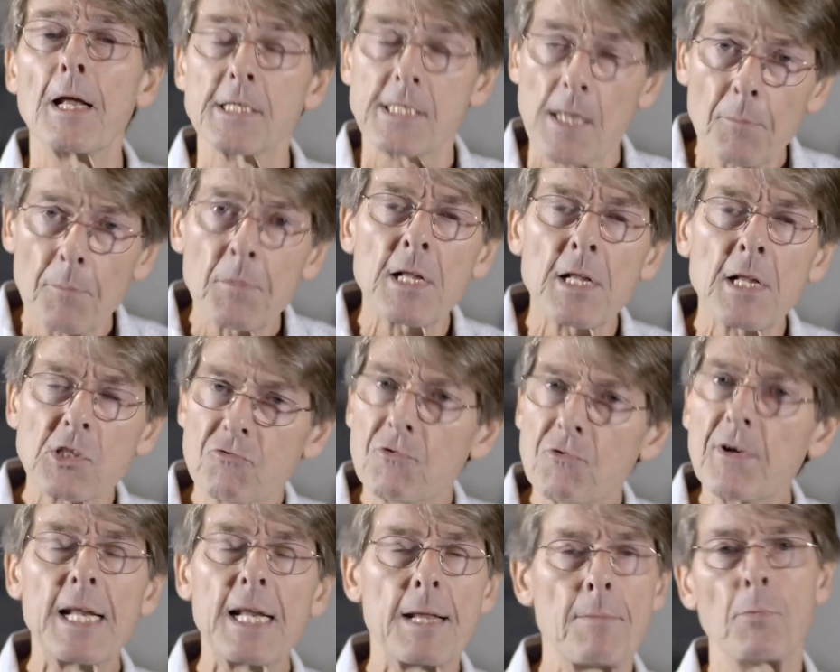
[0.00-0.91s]
Something
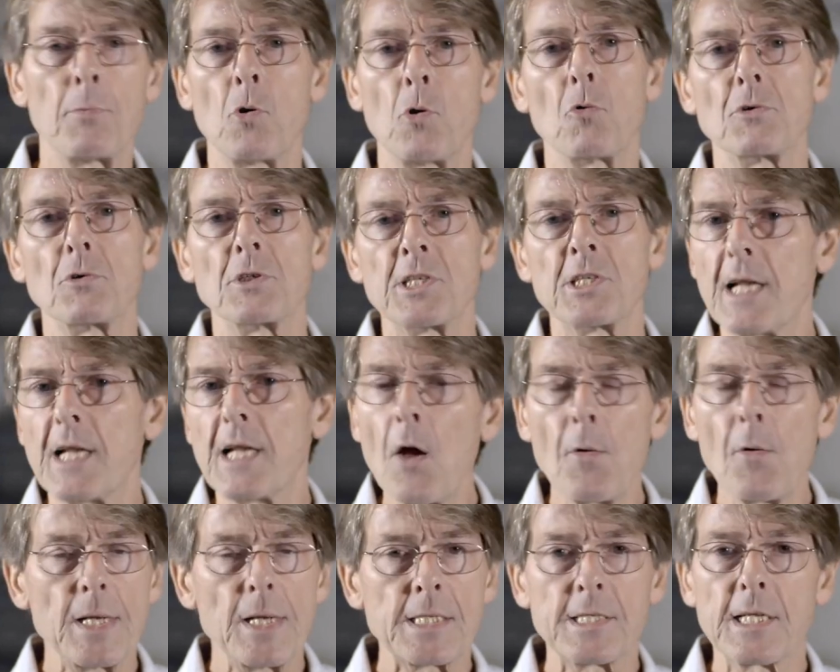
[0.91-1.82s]
that's really important to
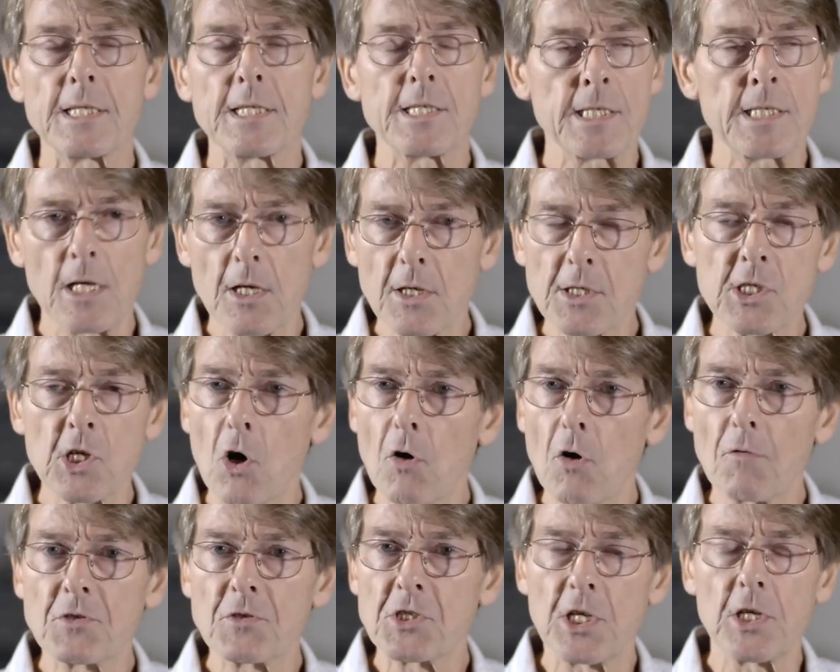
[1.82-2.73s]
know is that
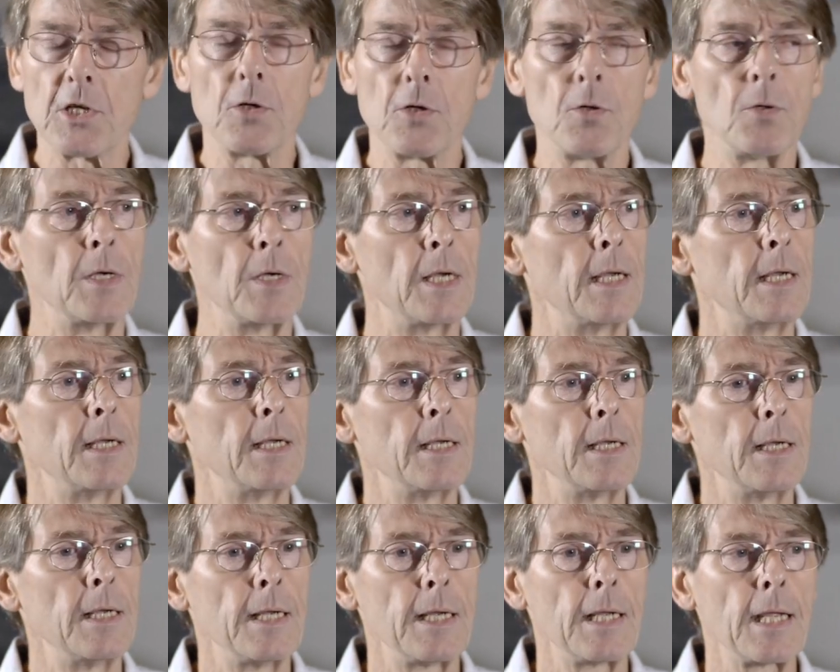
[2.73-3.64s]
SARS-CoV-2,
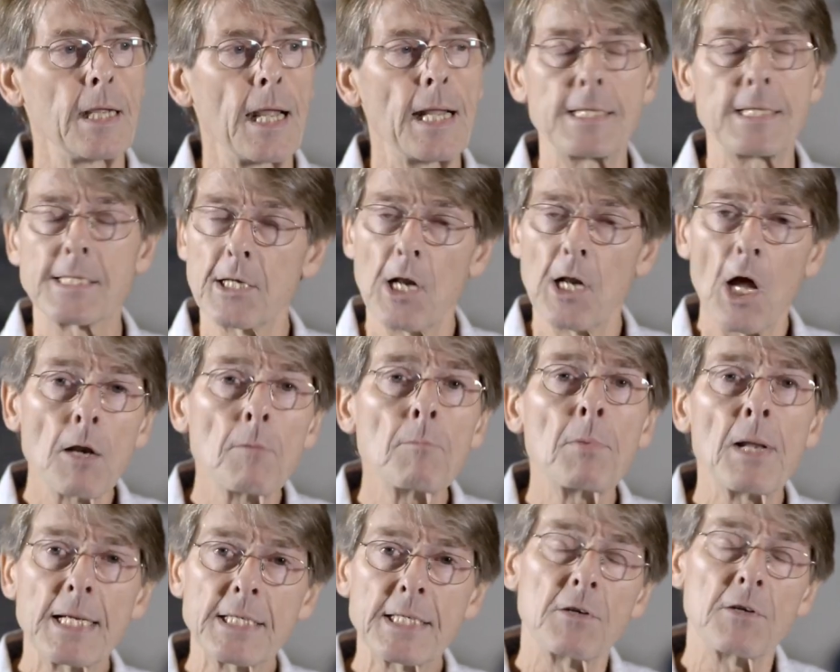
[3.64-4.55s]
it's an
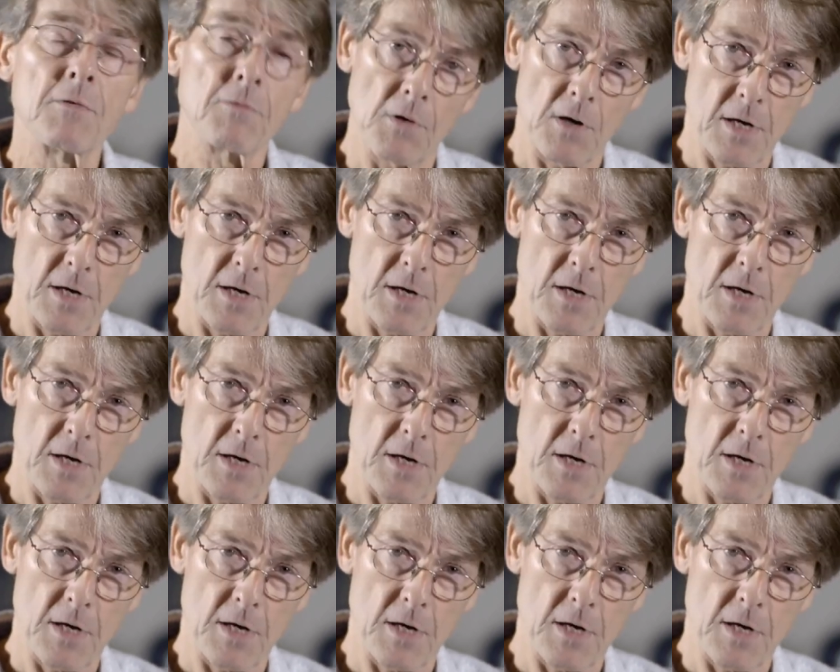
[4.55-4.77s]
unpleasant